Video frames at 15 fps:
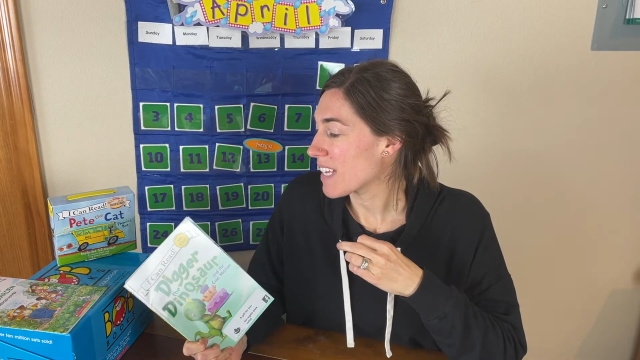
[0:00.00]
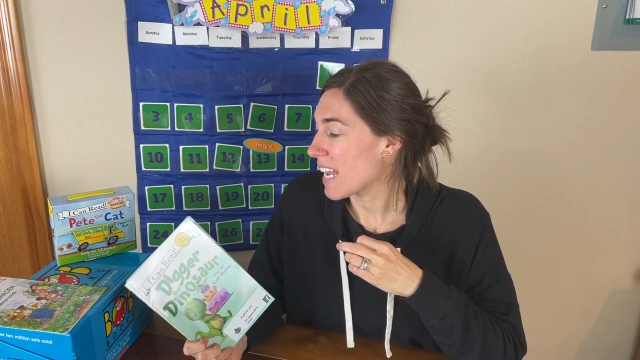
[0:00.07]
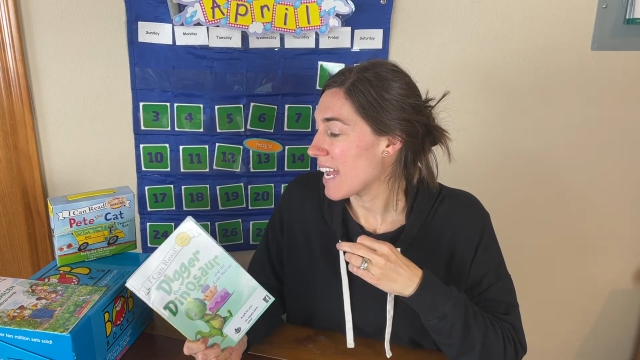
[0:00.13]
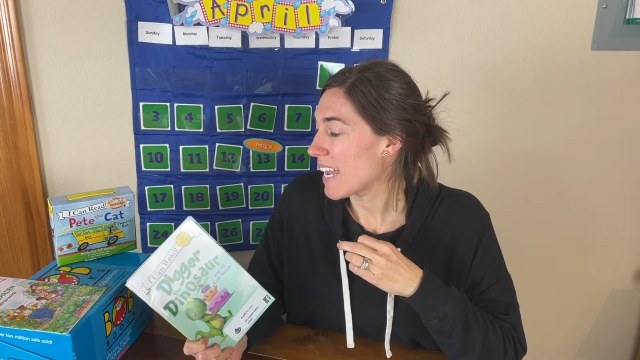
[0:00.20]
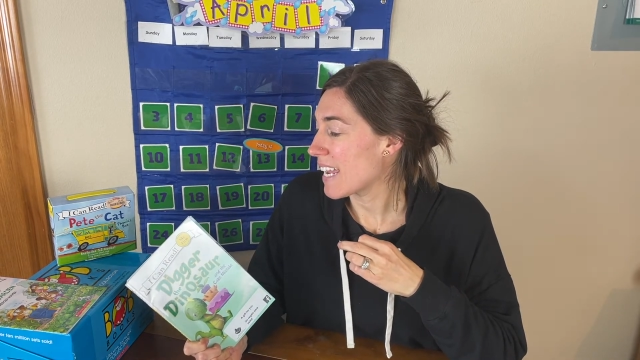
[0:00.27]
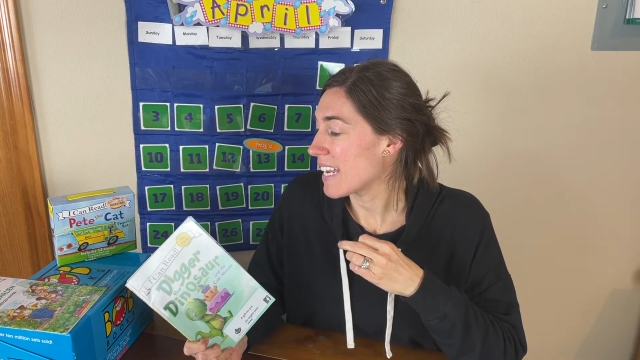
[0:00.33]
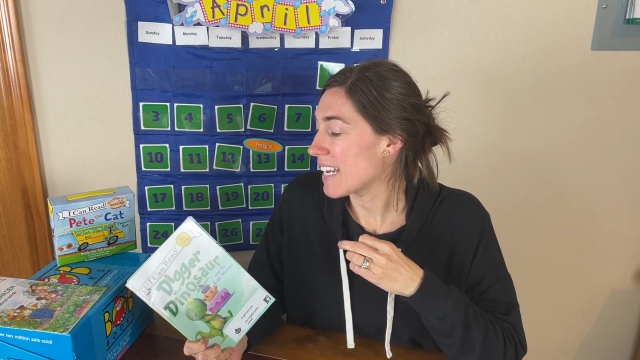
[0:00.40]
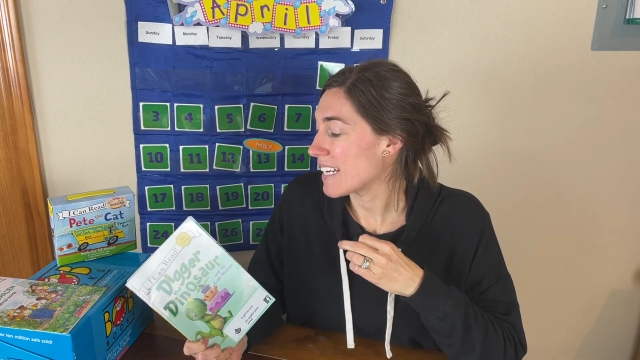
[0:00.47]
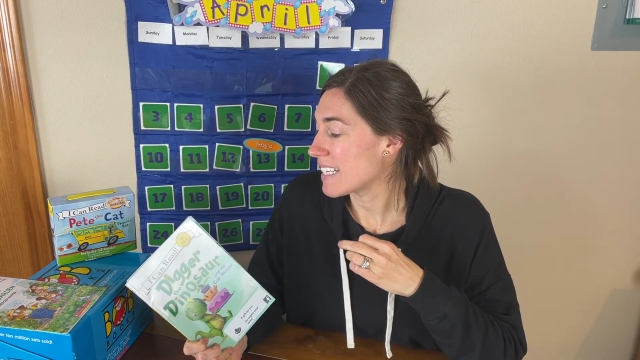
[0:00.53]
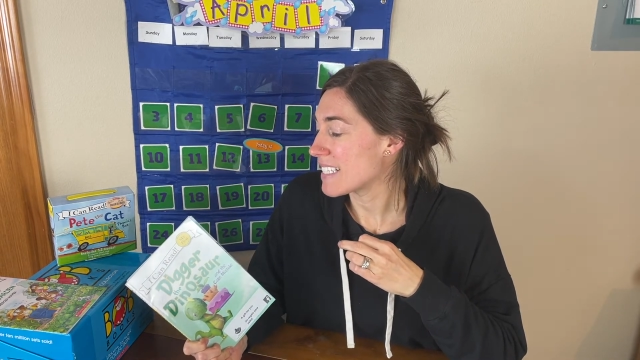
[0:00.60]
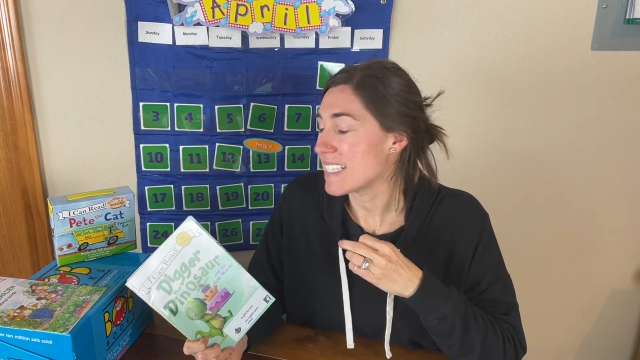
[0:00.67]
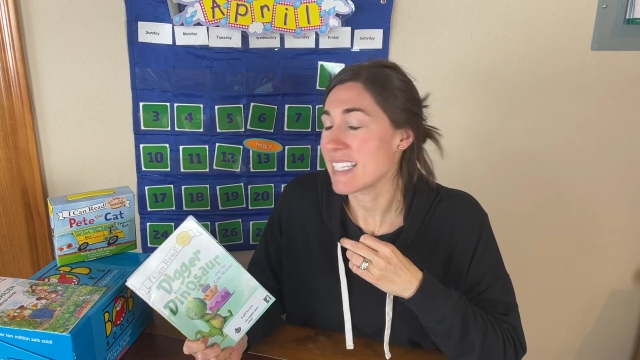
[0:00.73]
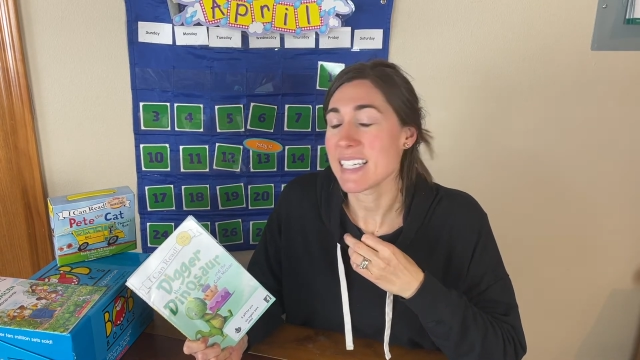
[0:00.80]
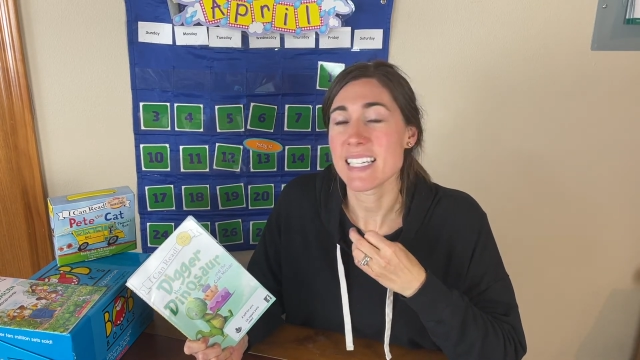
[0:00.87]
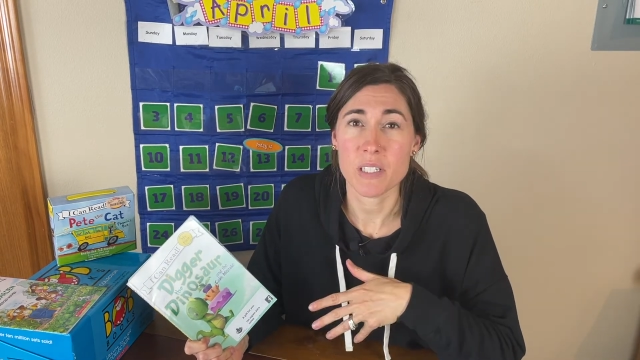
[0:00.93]
And
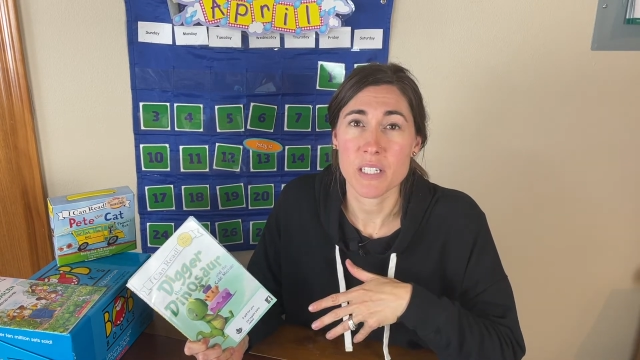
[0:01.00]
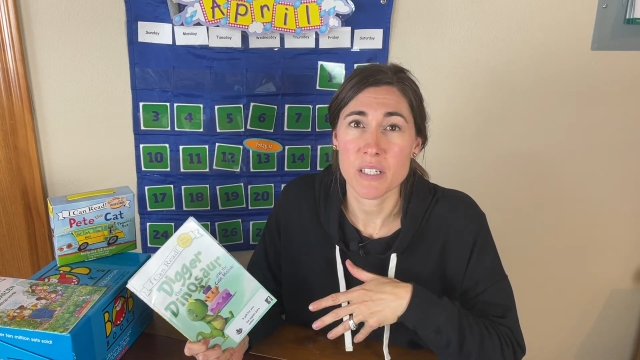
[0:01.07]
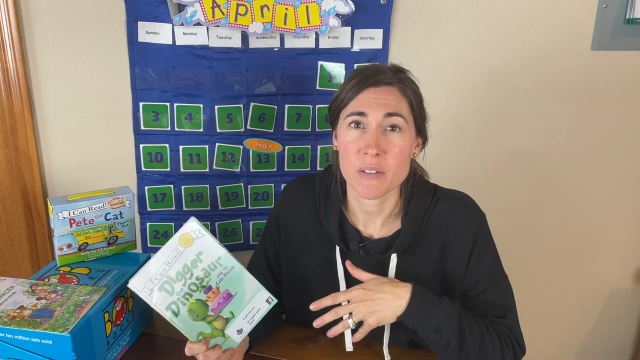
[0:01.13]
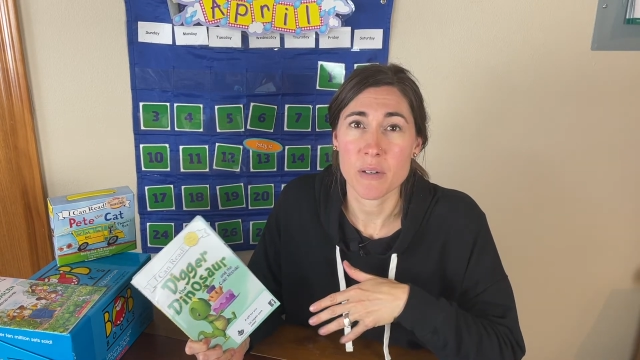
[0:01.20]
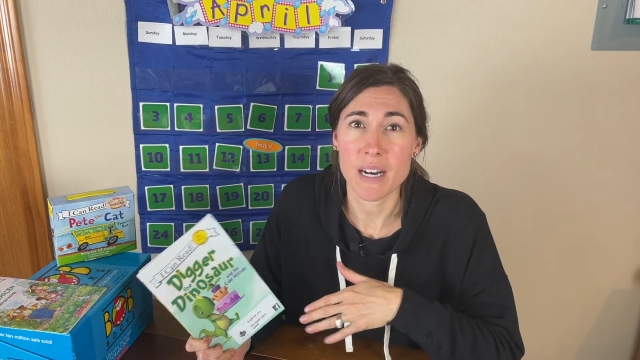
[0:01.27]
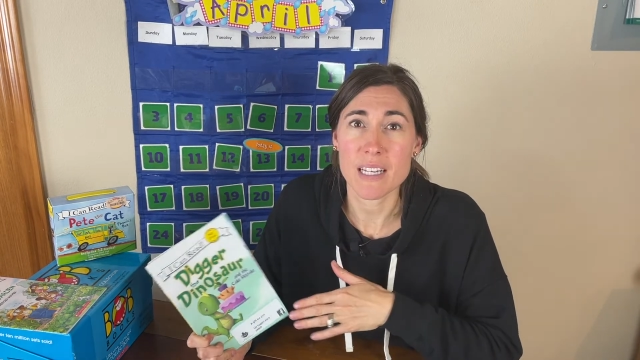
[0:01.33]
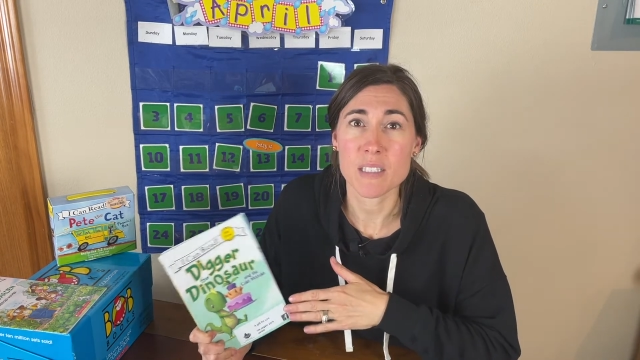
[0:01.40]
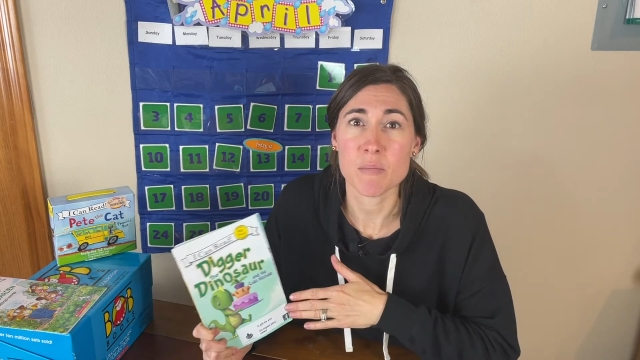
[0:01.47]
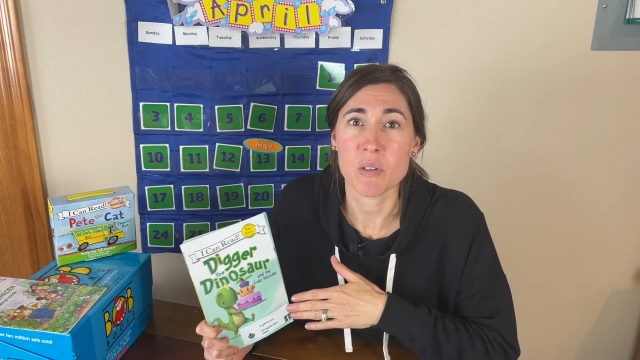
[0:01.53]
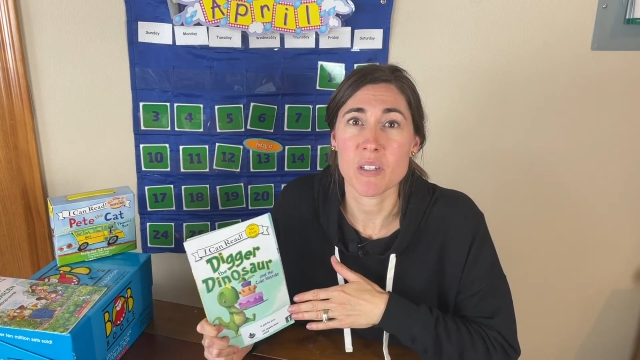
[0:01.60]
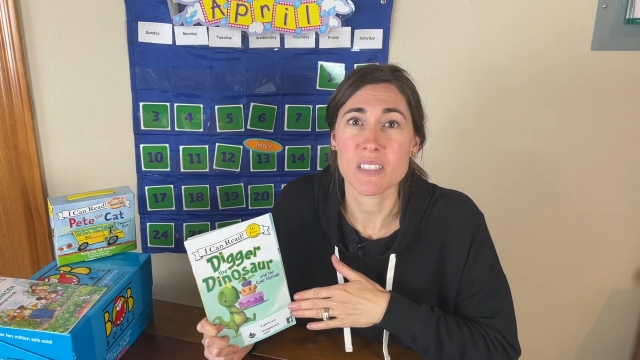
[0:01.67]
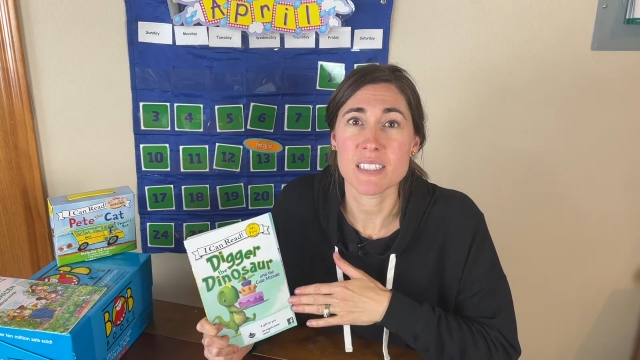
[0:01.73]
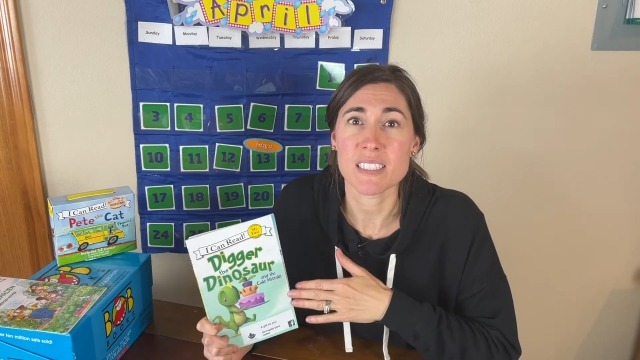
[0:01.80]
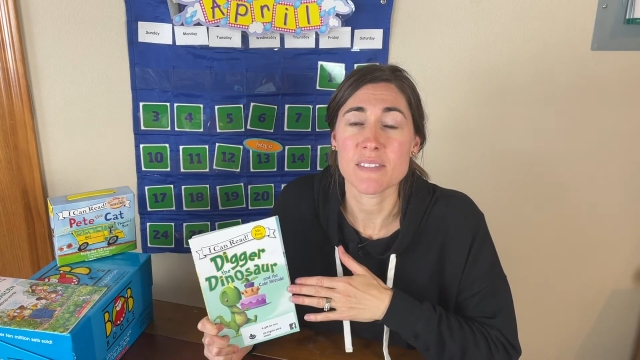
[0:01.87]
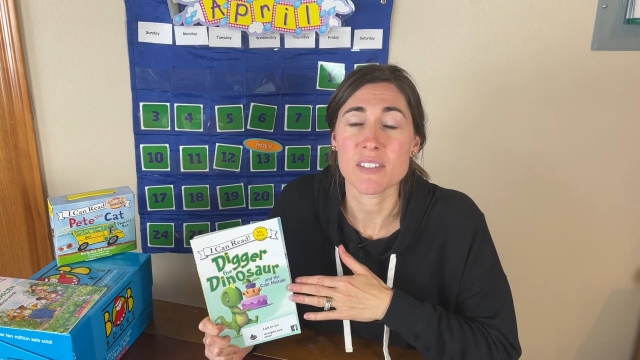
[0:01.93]
a good grasp
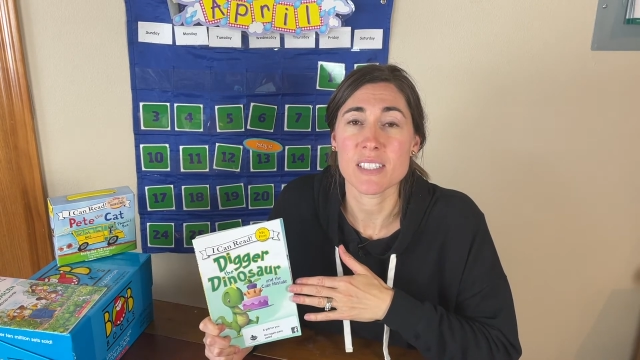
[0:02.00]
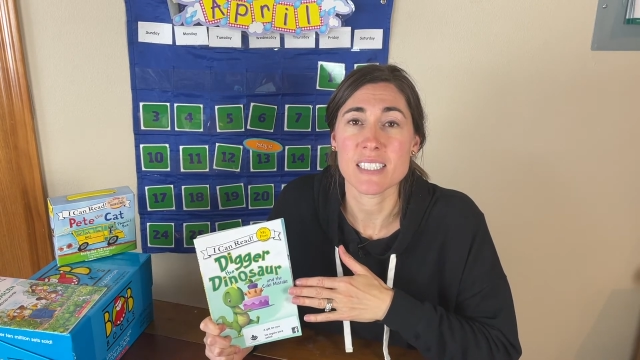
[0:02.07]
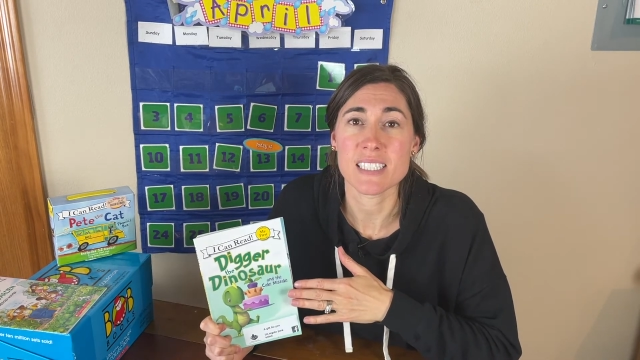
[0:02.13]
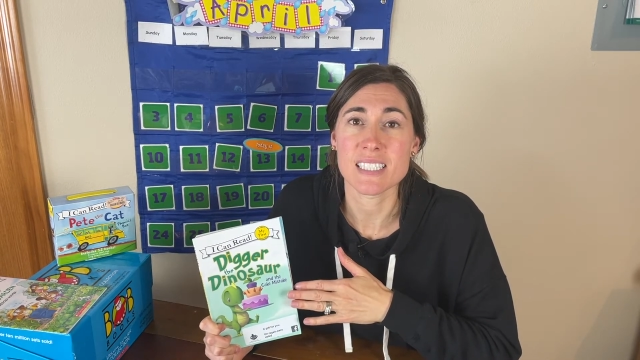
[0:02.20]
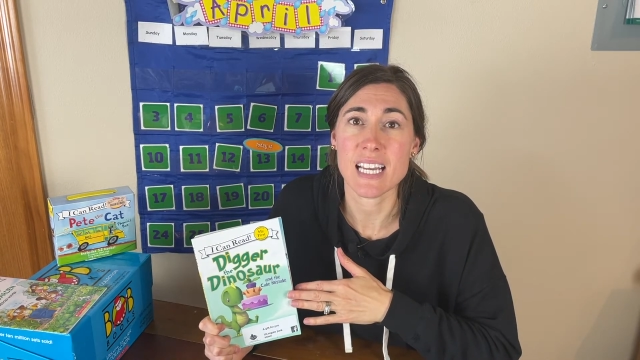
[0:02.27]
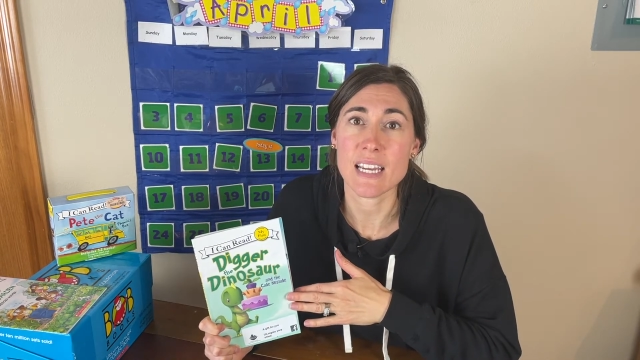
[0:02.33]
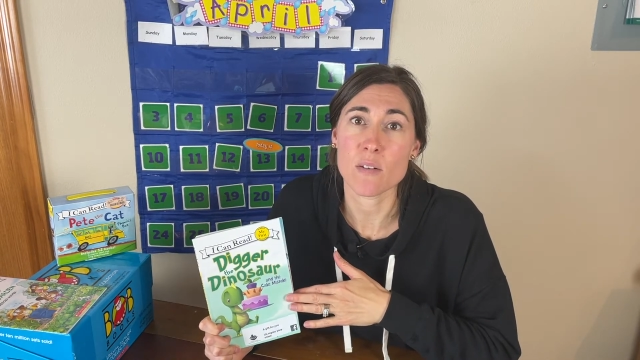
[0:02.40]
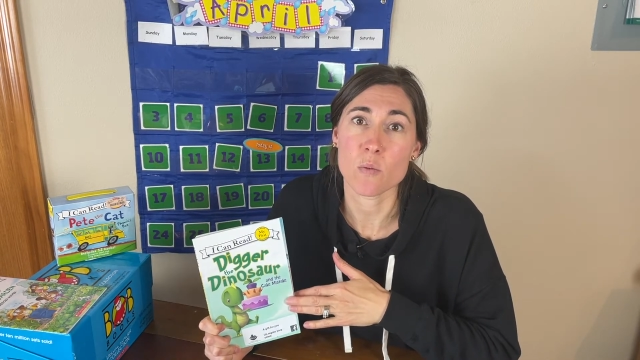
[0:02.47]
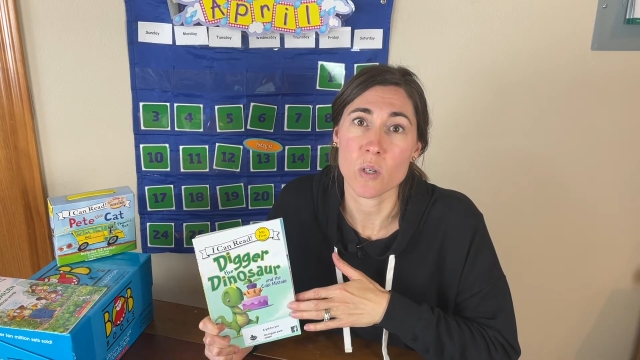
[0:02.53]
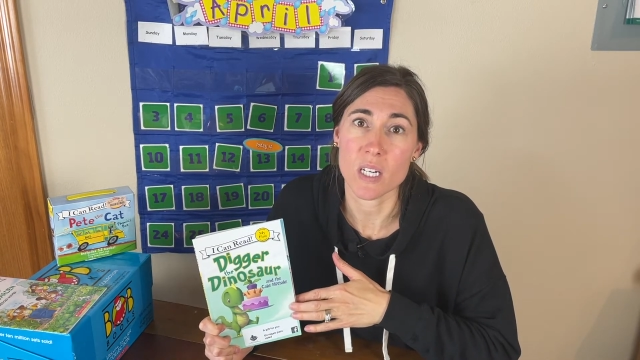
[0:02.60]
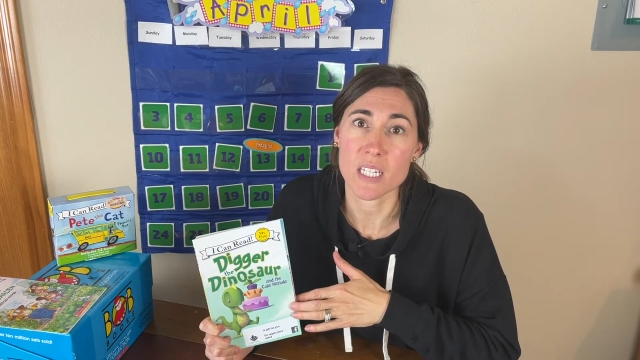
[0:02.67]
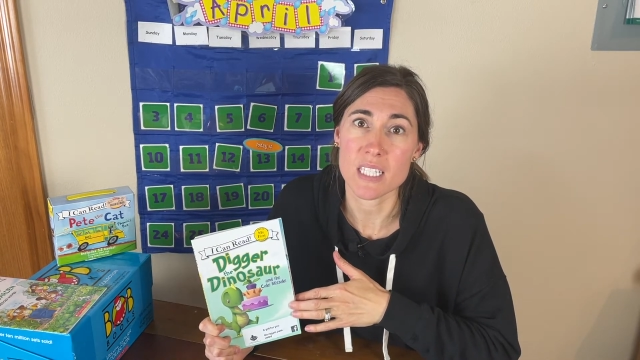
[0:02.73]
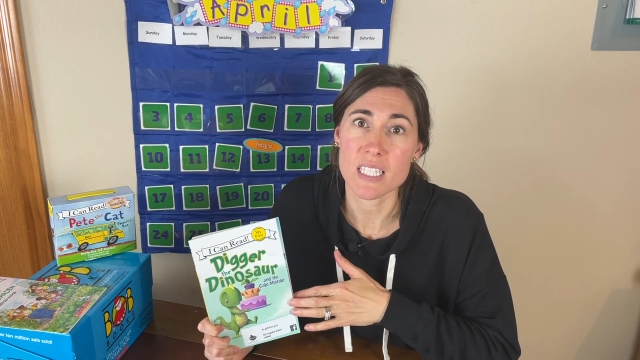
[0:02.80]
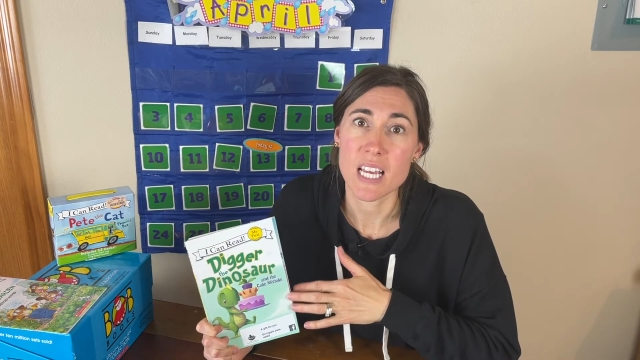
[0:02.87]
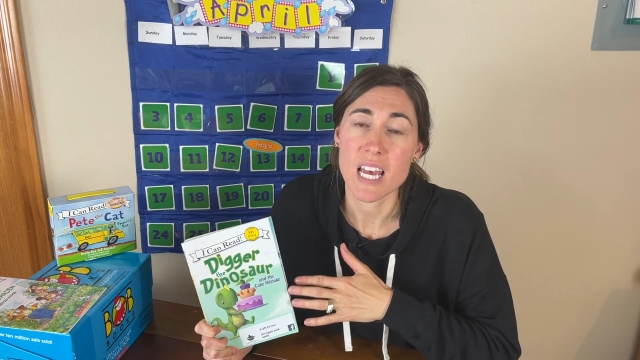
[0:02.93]
on different sight
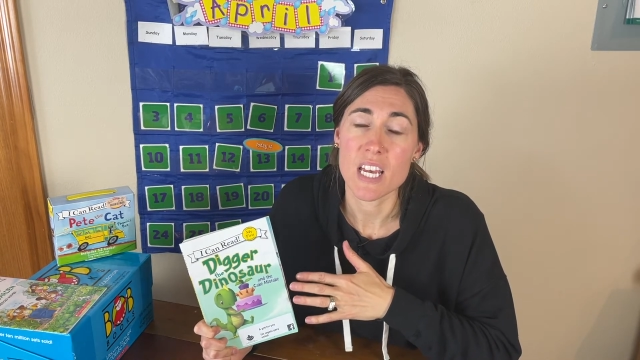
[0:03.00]
words.